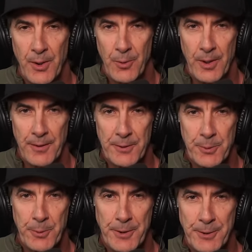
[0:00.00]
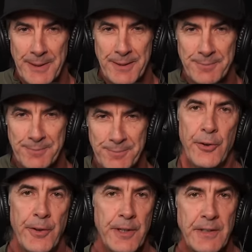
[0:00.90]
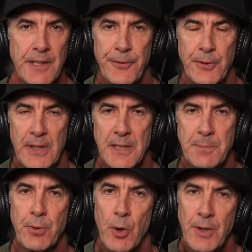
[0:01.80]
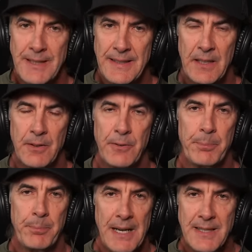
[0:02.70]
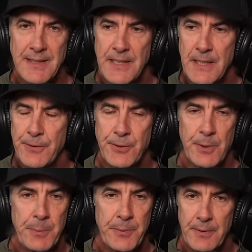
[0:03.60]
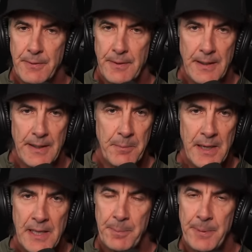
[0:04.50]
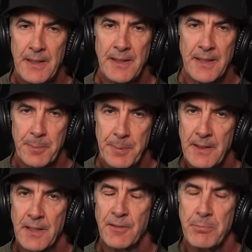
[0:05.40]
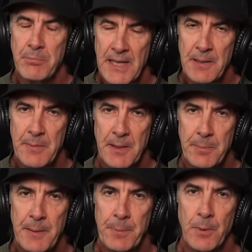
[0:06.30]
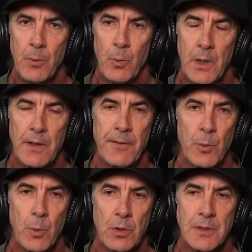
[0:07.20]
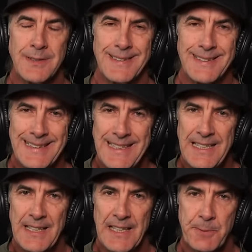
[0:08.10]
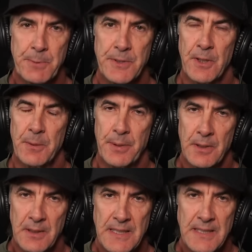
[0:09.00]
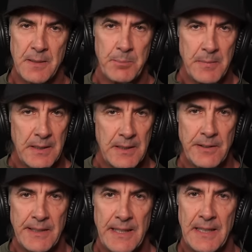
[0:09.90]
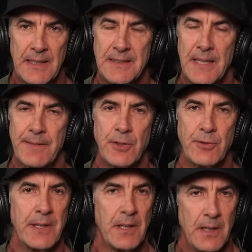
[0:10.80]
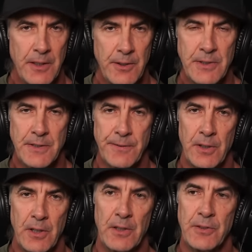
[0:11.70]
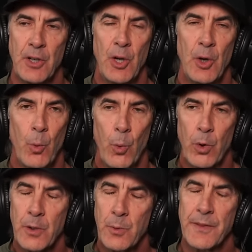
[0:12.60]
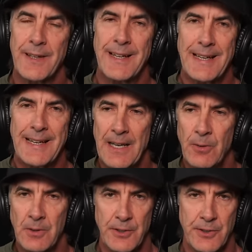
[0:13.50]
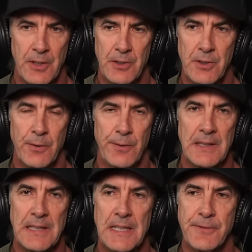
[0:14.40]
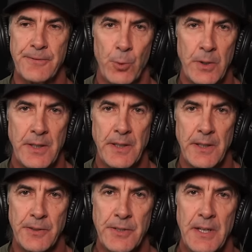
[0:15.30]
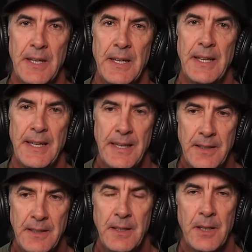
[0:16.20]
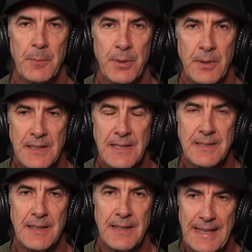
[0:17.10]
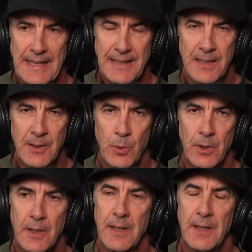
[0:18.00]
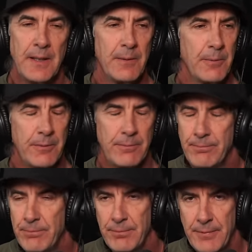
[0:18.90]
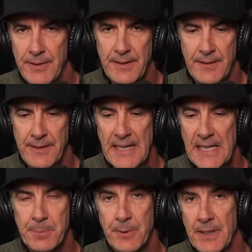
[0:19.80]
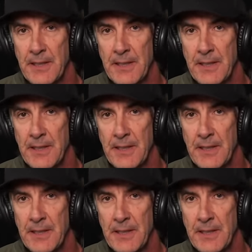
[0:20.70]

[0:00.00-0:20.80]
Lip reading: Well, that's what we do, man. So there it is for you guys, broken down by Steve Stoops. In my opinion, and the opinion of many, many people, one of the world's leading experts on police and military canines, having trained hundreds of dogs, worked with countless dogs over the last 40 years in police canine work, the expert